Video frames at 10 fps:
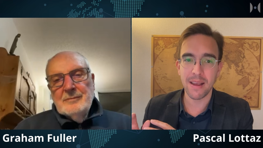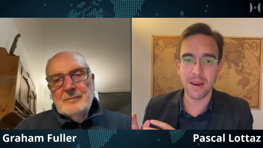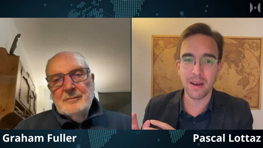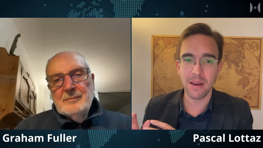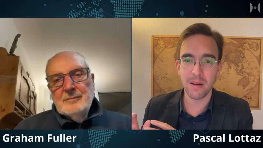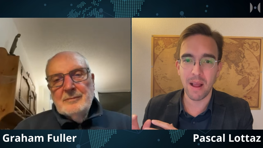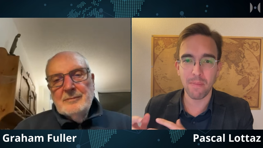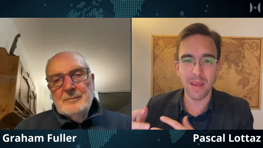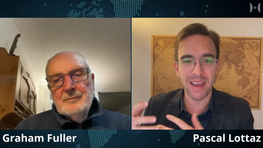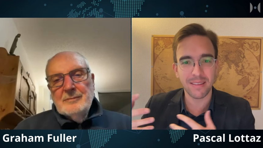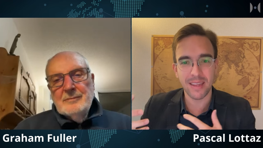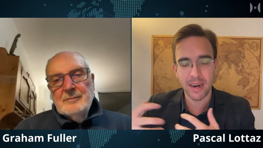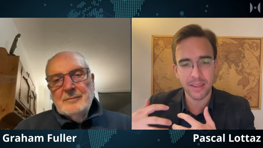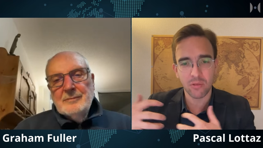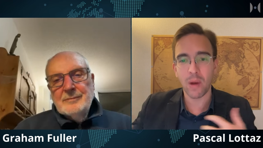Speaker 1: in uh, because
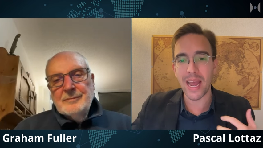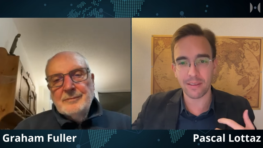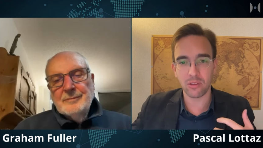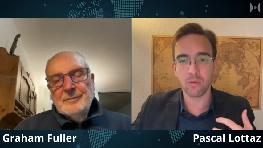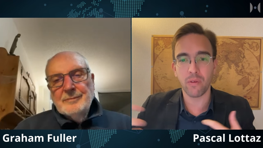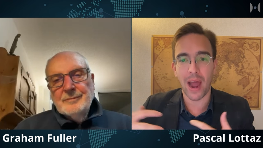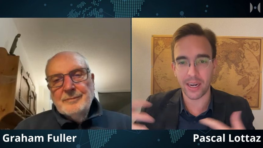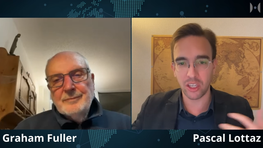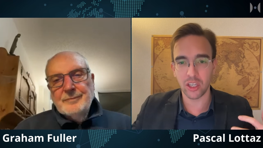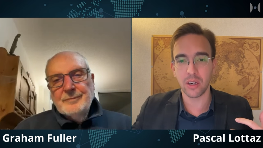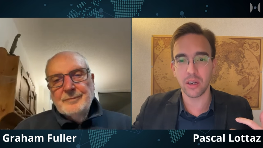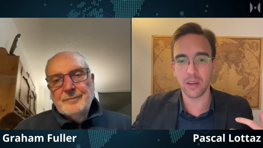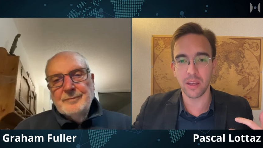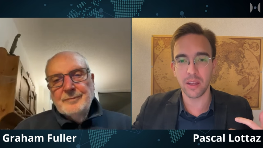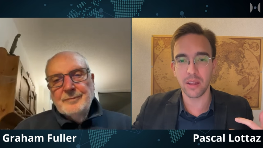there is ways to fracture
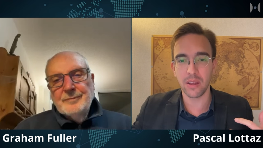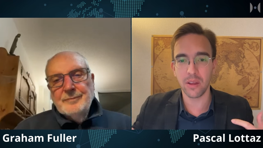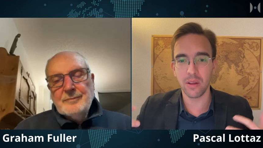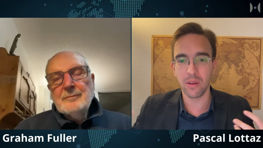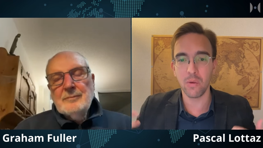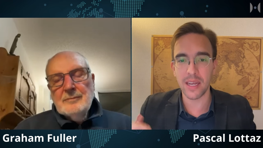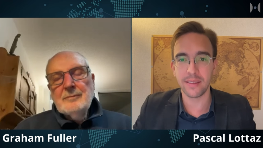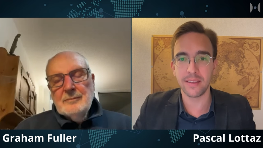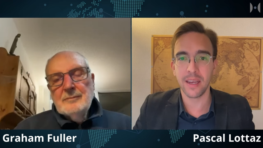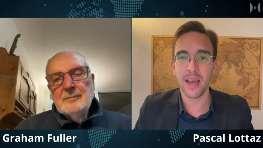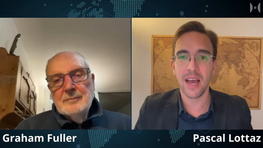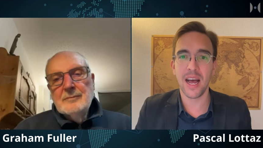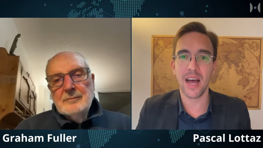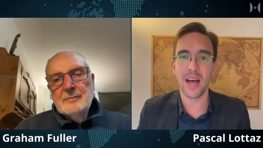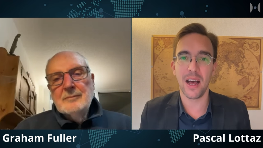the the U.S.
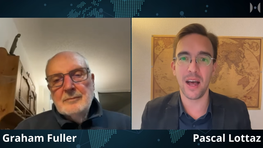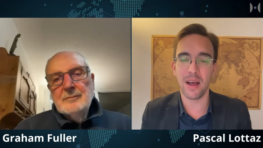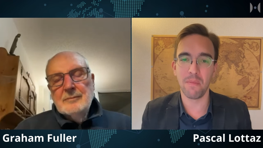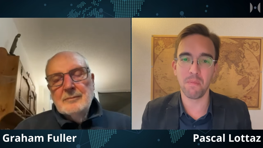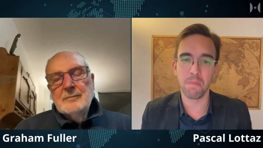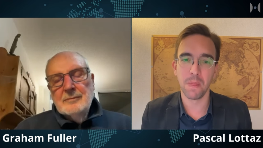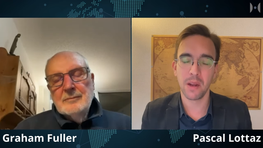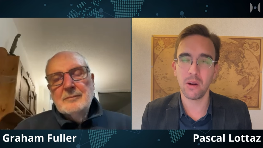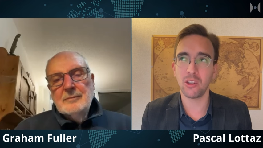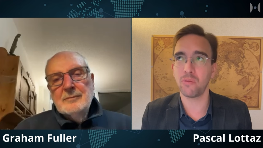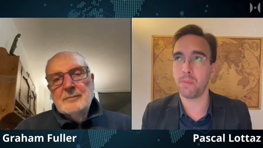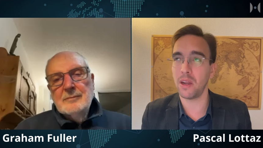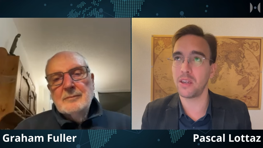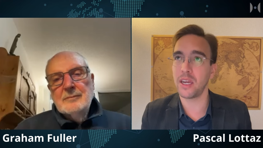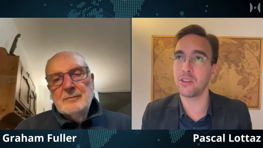Uh, um, not just
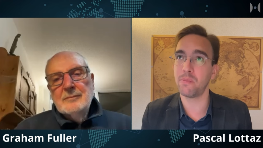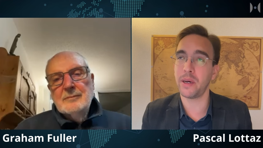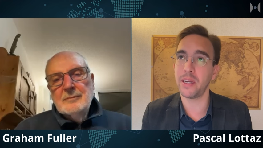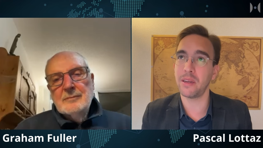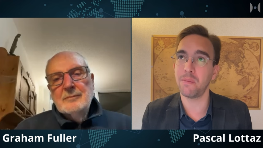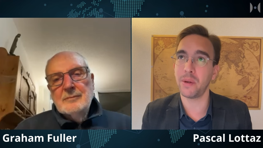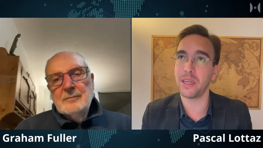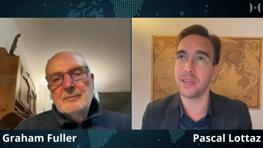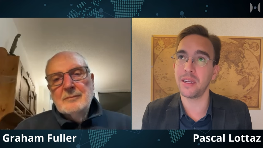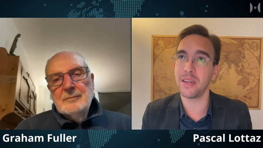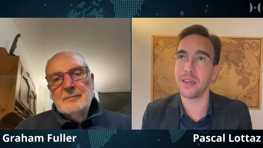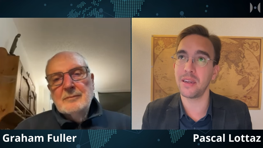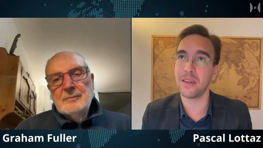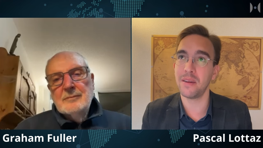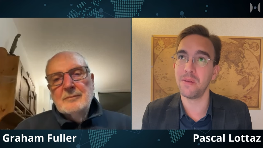politics, but but
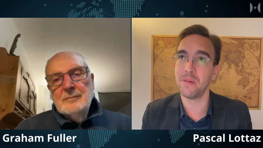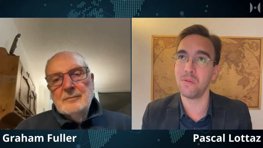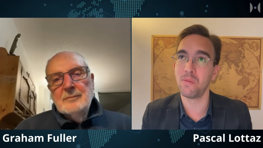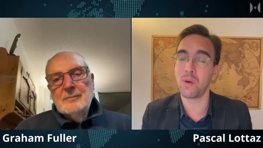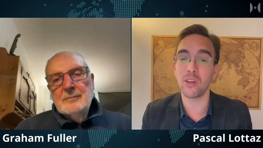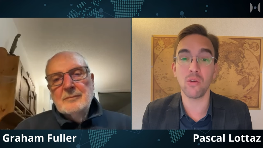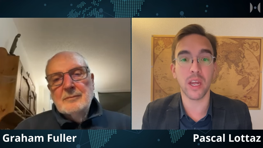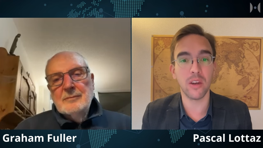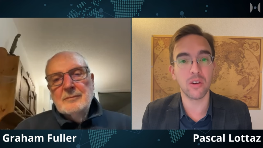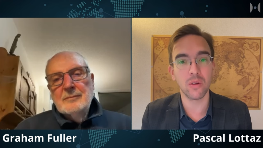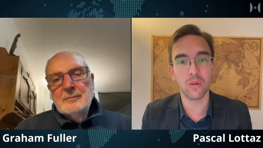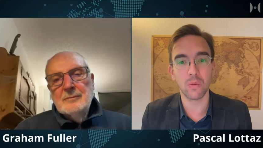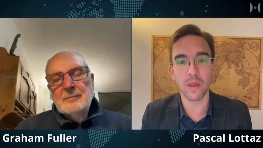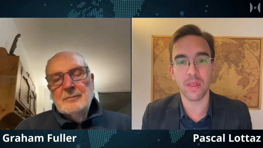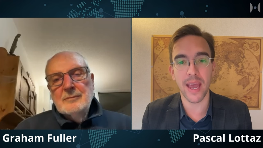the what you can
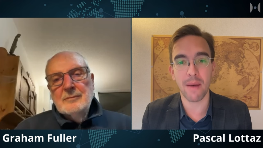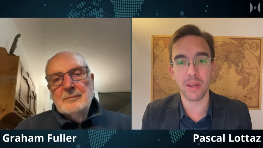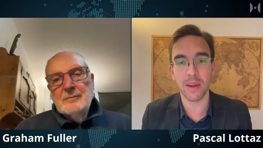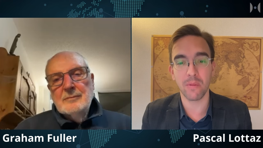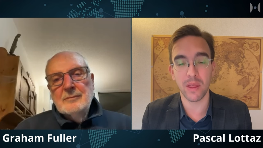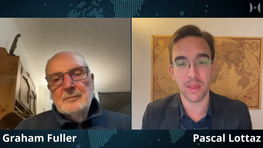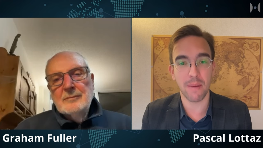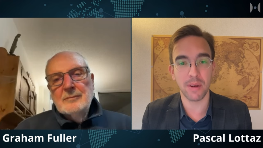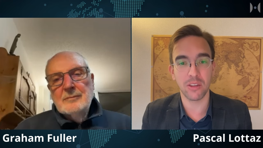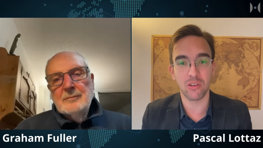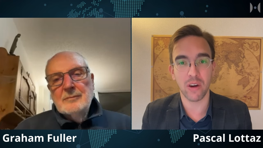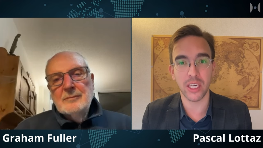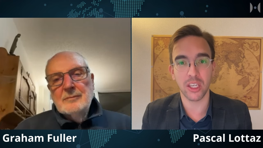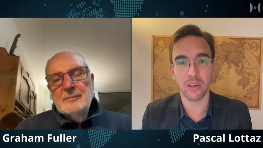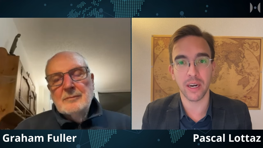do with the admin with the
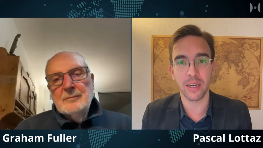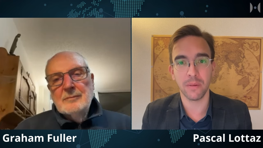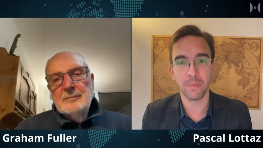administration, right?